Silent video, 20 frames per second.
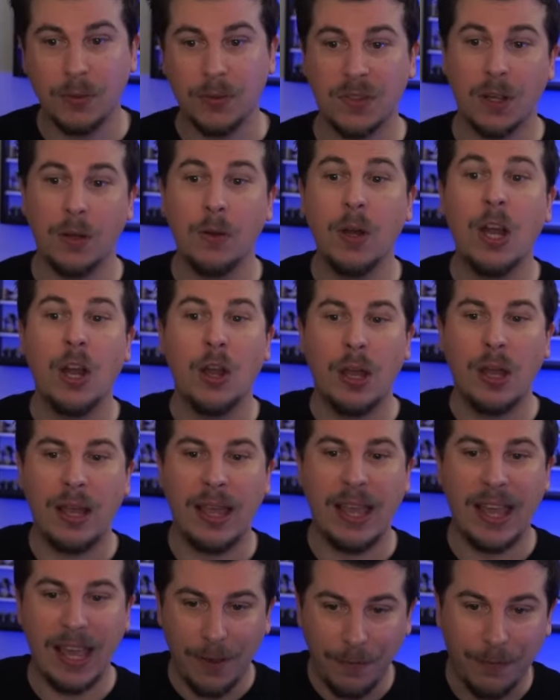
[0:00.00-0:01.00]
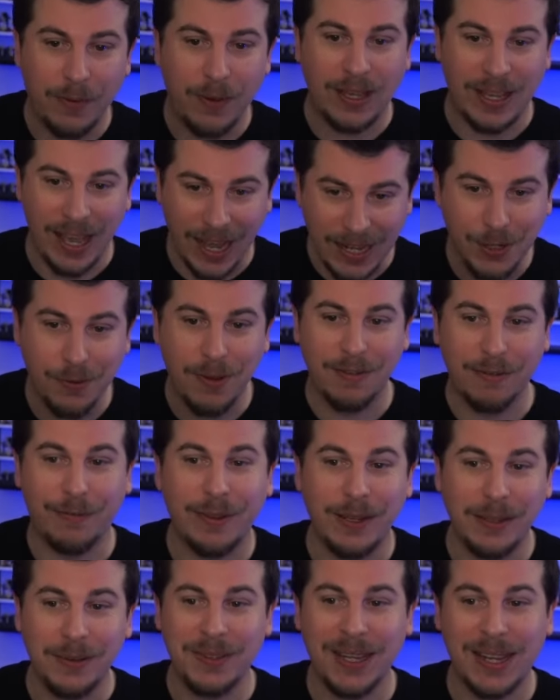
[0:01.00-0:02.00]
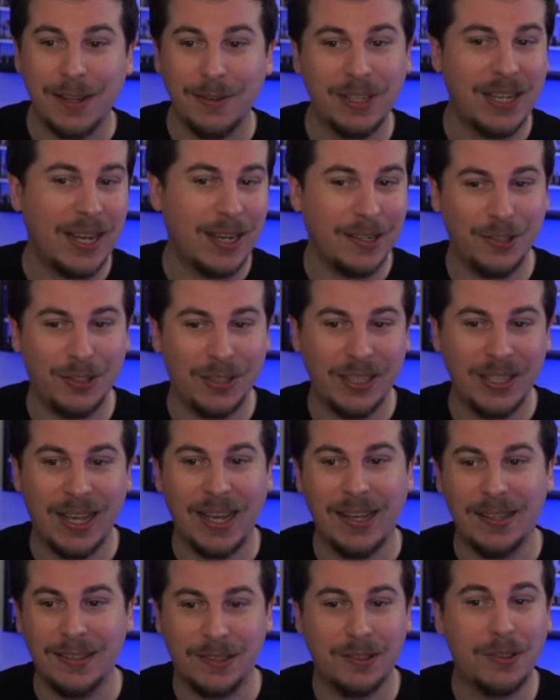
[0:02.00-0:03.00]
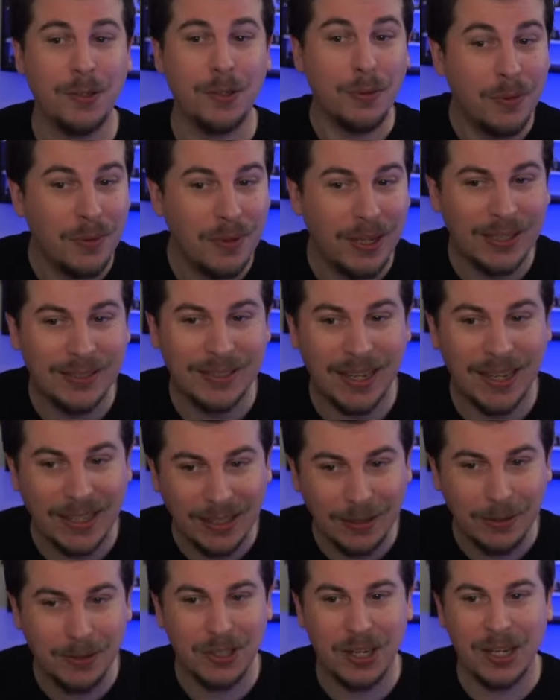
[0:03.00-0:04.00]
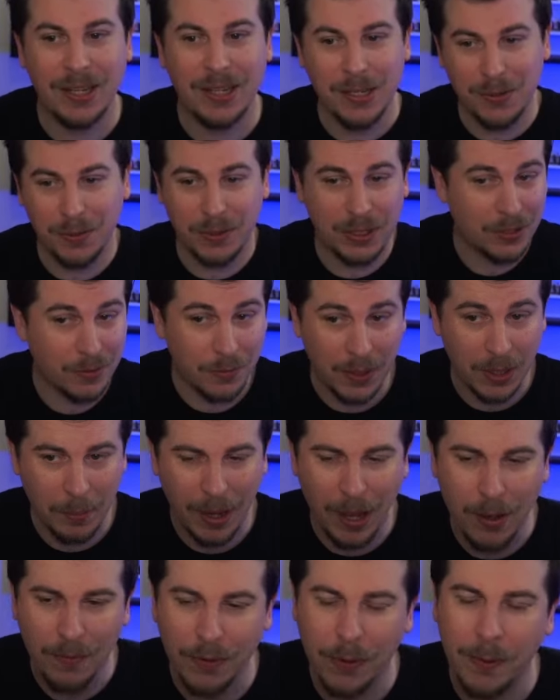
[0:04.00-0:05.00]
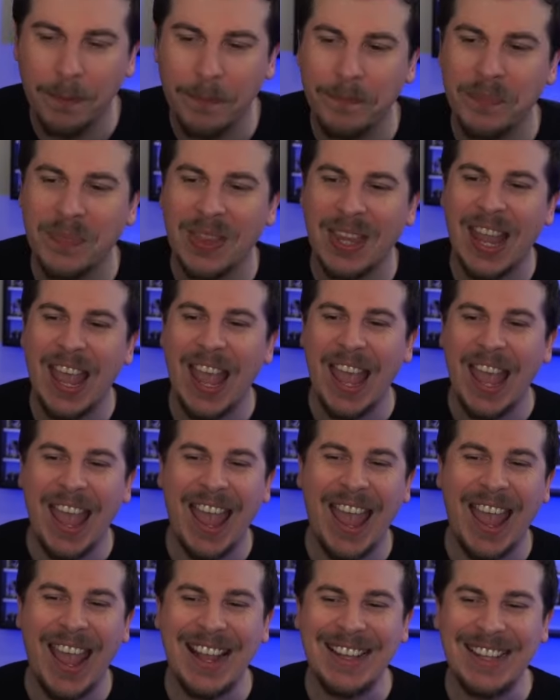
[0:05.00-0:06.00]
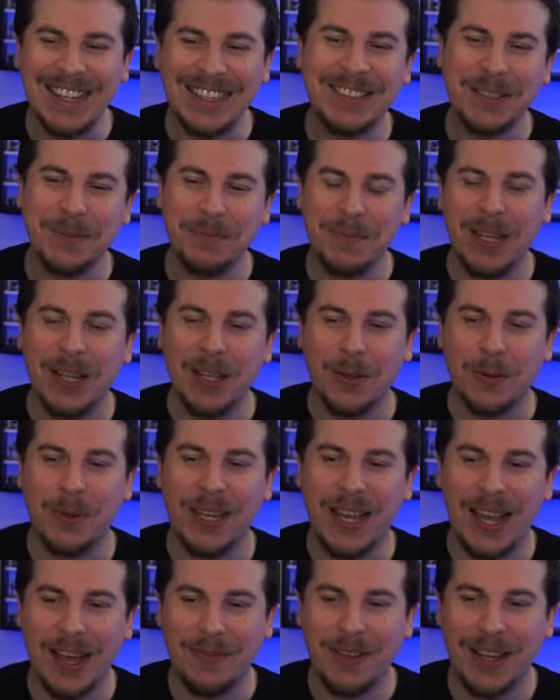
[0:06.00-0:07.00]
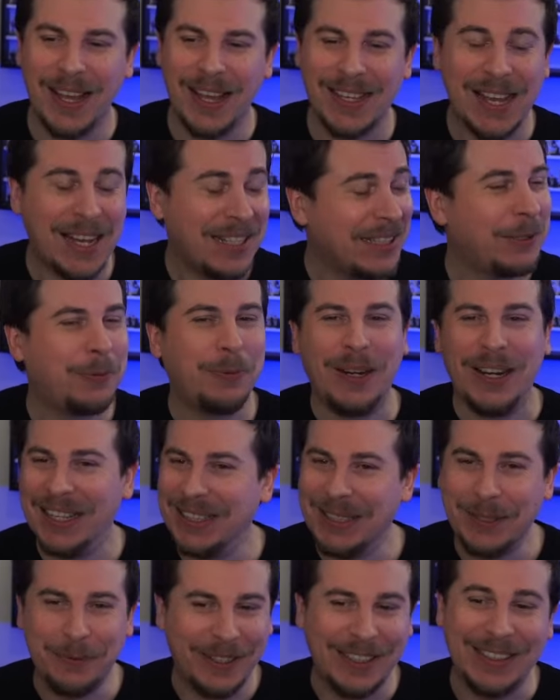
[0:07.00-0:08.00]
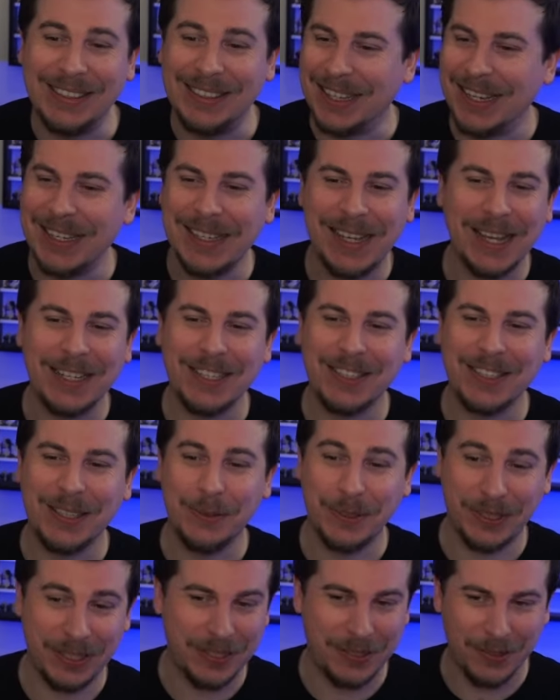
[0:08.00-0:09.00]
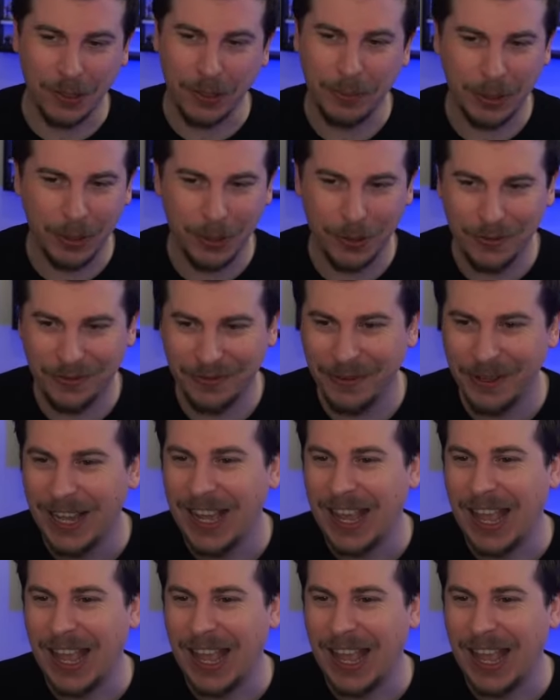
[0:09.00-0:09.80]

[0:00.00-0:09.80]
So if, again, you have Phil down, he actually has 2 attack on challenge, which is really powerful. Next up, we have a card I really, really like, actually, which is Super Goof.